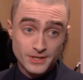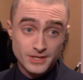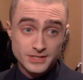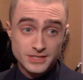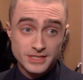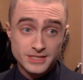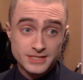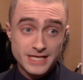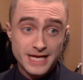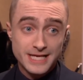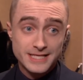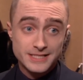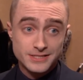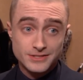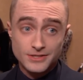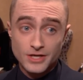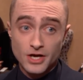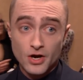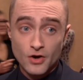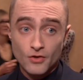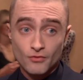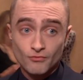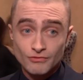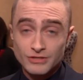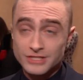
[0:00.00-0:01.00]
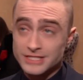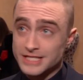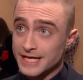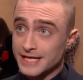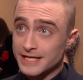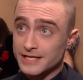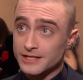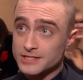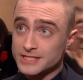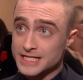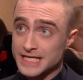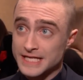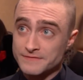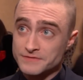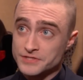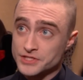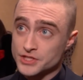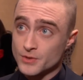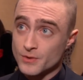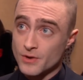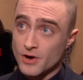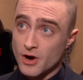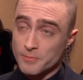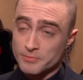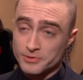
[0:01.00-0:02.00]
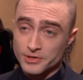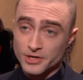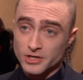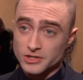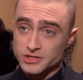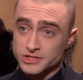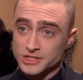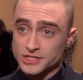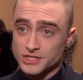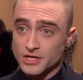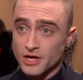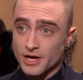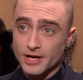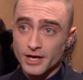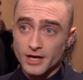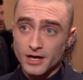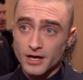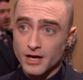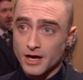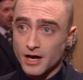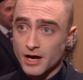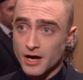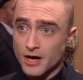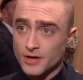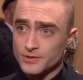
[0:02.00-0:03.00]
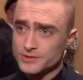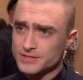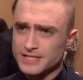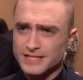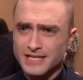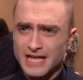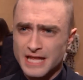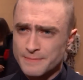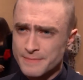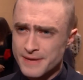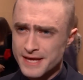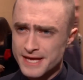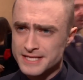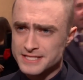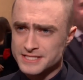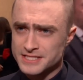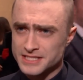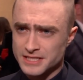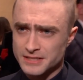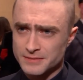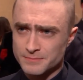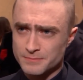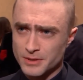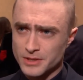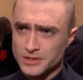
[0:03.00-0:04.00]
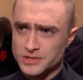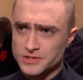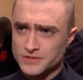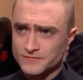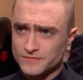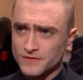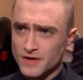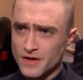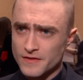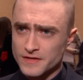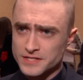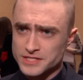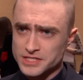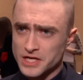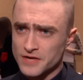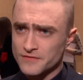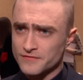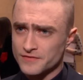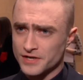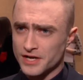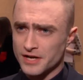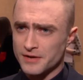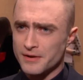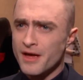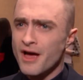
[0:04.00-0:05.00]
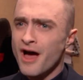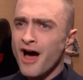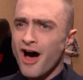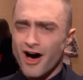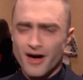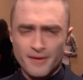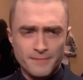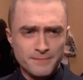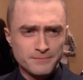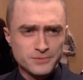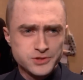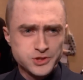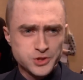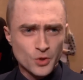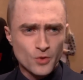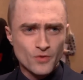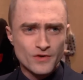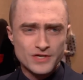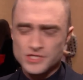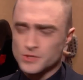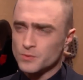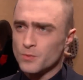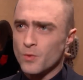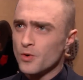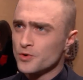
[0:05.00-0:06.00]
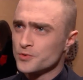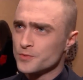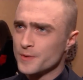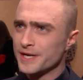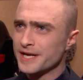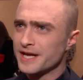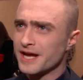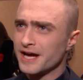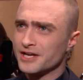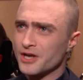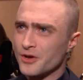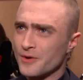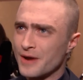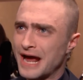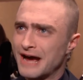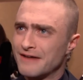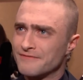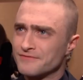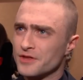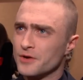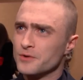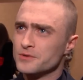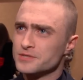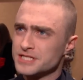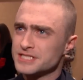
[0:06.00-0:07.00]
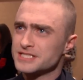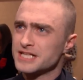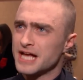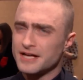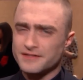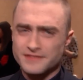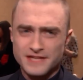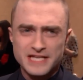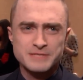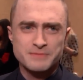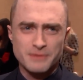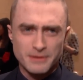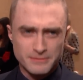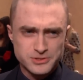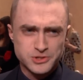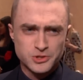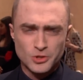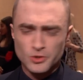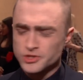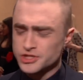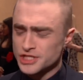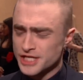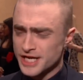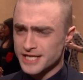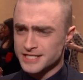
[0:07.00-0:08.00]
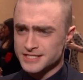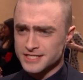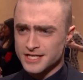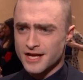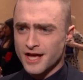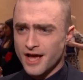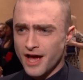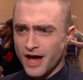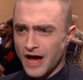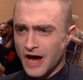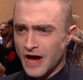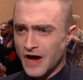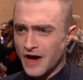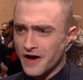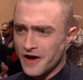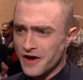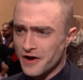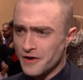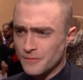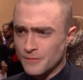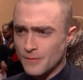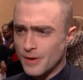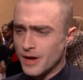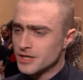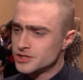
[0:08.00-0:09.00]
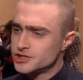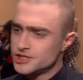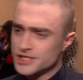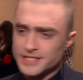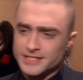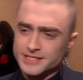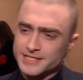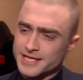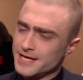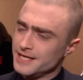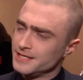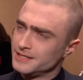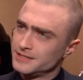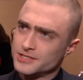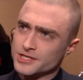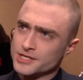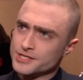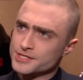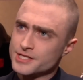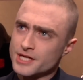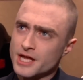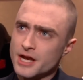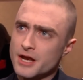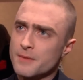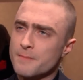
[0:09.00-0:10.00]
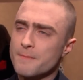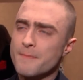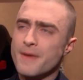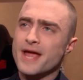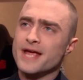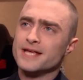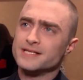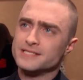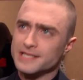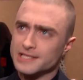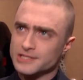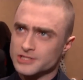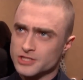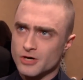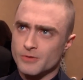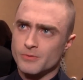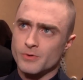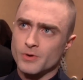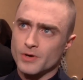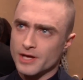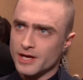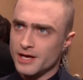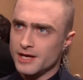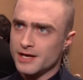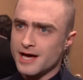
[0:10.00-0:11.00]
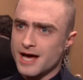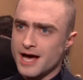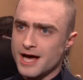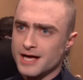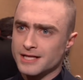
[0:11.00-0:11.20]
The sets are ridiculous. Eve Stewart, our production designer, uh, who did Les Mis and a bunch of other stuff, and I, I'm sure is award winning. I don't have those exact things, but I'm sure she is. Um, she did just an amazing job on it.